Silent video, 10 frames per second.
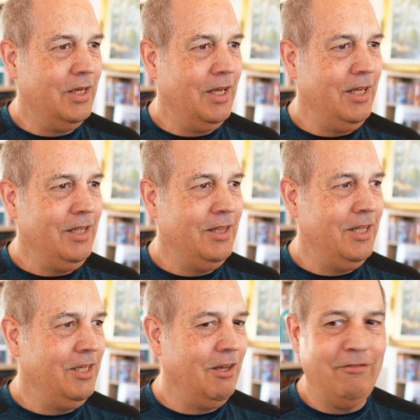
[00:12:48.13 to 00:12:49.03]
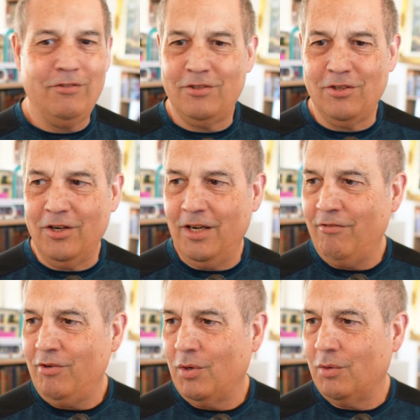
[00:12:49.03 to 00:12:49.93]
I think I've gone
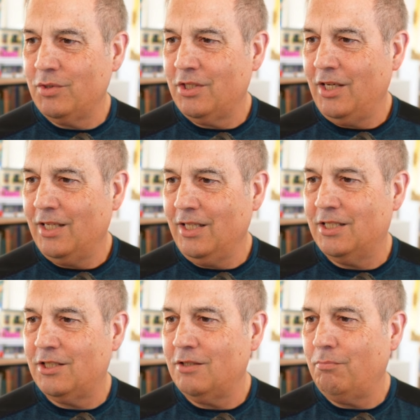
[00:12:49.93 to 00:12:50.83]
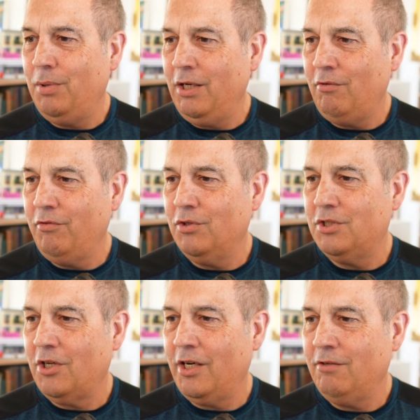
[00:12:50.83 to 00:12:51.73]
everywhere. What's on our list? Peer review,
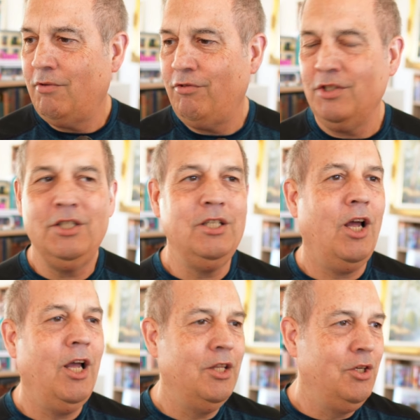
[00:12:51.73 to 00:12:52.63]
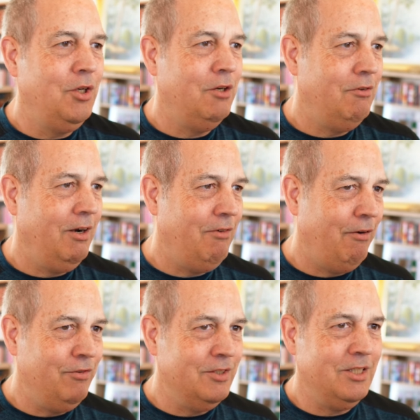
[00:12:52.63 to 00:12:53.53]
citing, referencing. Ah, the unit re
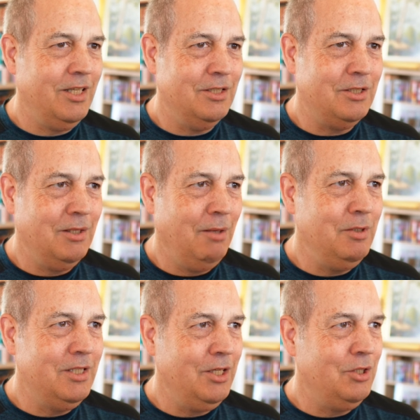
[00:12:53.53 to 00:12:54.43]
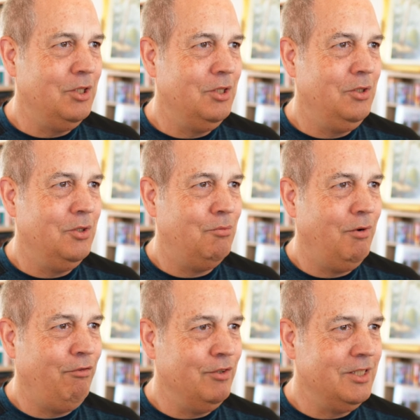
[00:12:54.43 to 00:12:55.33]
reference list. Let me take you to the unit
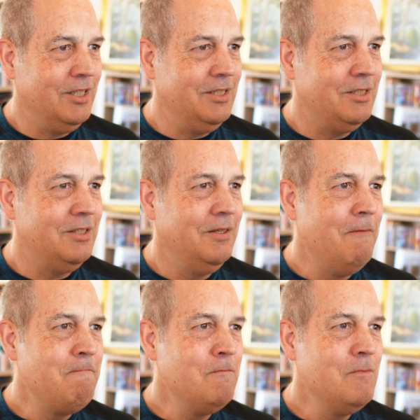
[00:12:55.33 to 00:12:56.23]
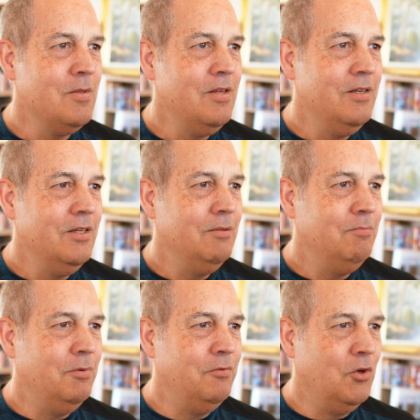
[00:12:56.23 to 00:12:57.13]
reference list
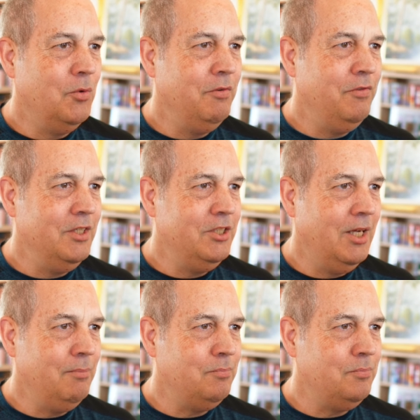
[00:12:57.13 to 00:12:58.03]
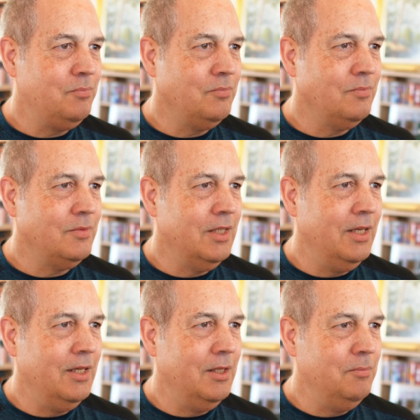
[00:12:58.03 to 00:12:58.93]
before we finish up.
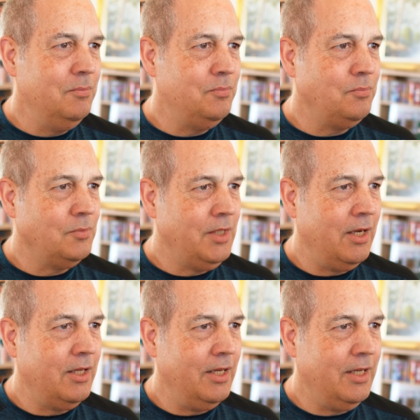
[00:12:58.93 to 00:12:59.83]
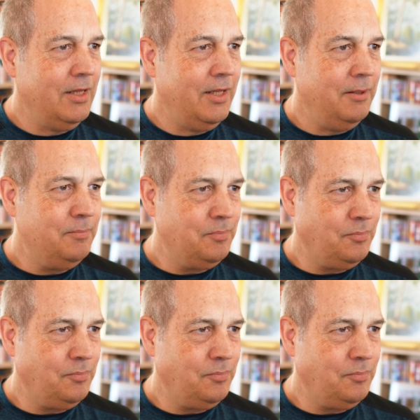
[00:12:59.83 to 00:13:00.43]
Um, how can I get there?